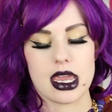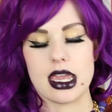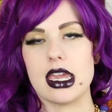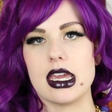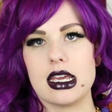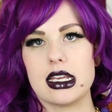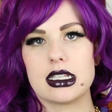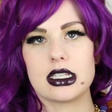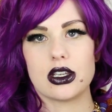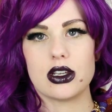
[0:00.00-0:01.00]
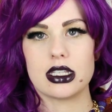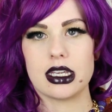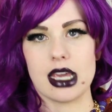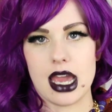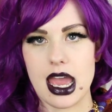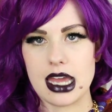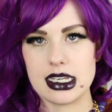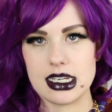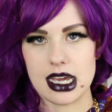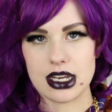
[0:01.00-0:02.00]
is using
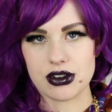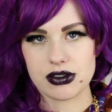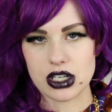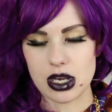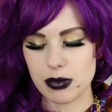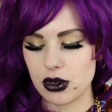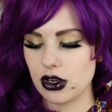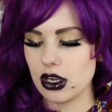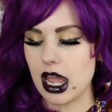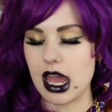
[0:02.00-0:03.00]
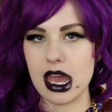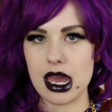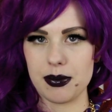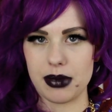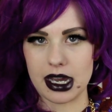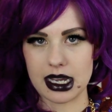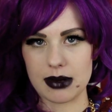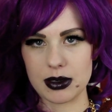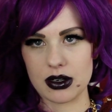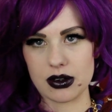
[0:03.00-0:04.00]
anti-dandruff shampoo and
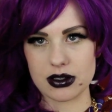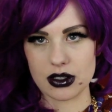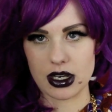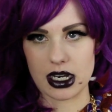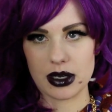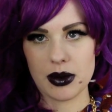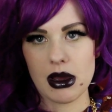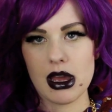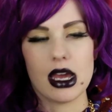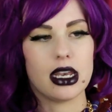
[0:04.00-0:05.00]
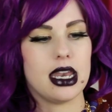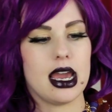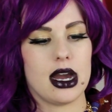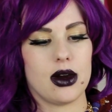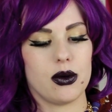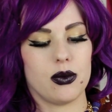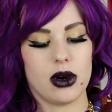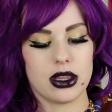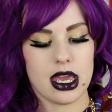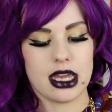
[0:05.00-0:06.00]
bicarbonate of soda. Now
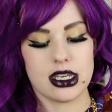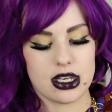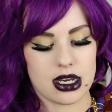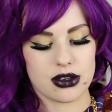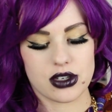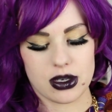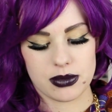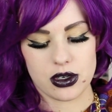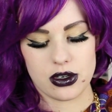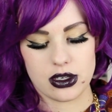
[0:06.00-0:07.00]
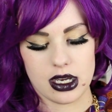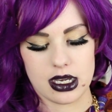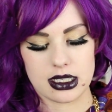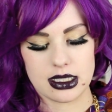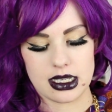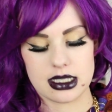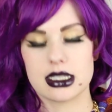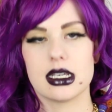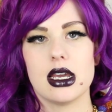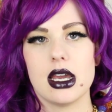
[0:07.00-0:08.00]
what the anti-dandruff shampoo does
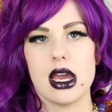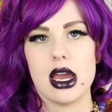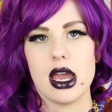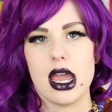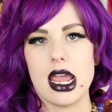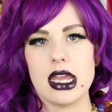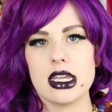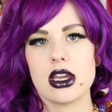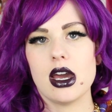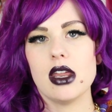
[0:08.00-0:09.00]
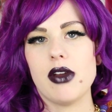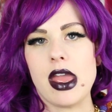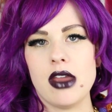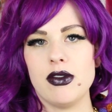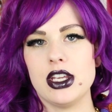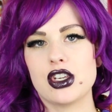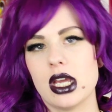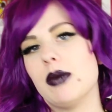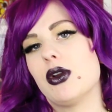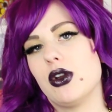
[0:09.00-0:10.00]
is any kind of heavy
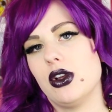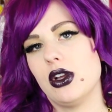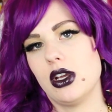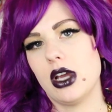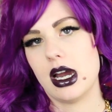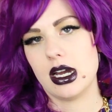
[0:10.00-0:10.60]
shampoo,